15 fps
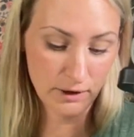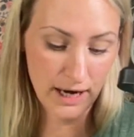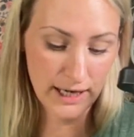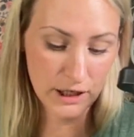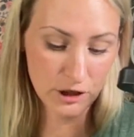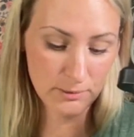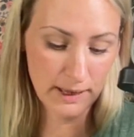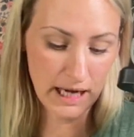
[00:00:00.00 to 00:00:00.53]
write
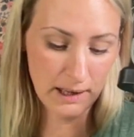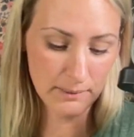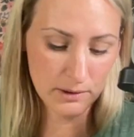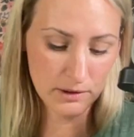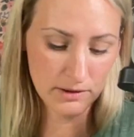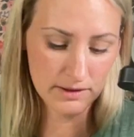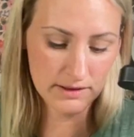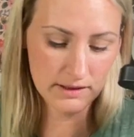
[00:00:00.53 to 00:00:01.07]
in your
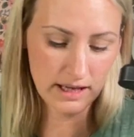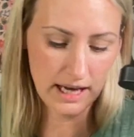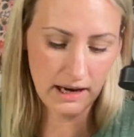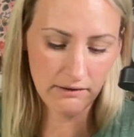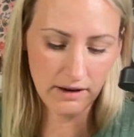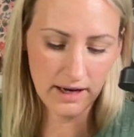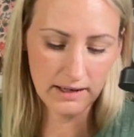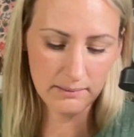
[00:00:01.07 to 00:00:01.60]
Bibles.
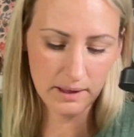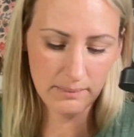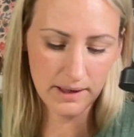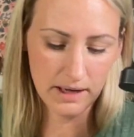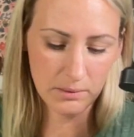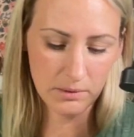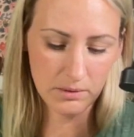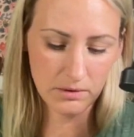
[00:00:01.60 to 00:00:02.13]
I write in my
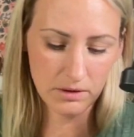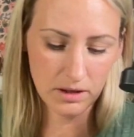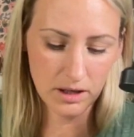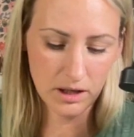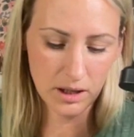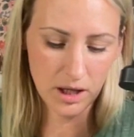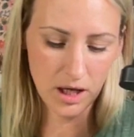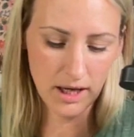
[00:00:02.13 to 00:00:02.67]
Bible
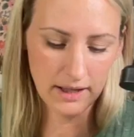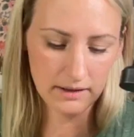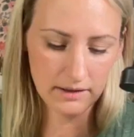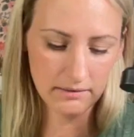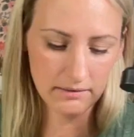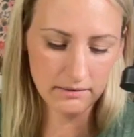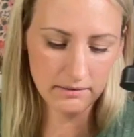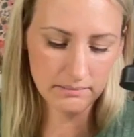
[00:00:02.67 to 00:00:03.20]
a lot,
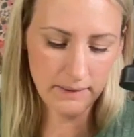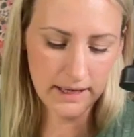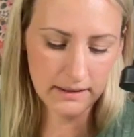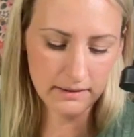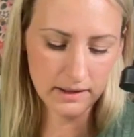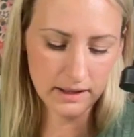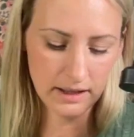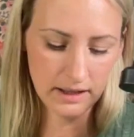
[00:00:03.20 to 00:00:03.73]

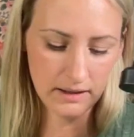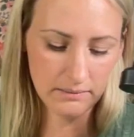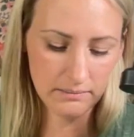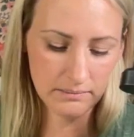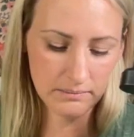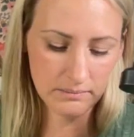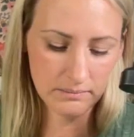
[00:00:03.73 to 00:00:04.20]
mainly,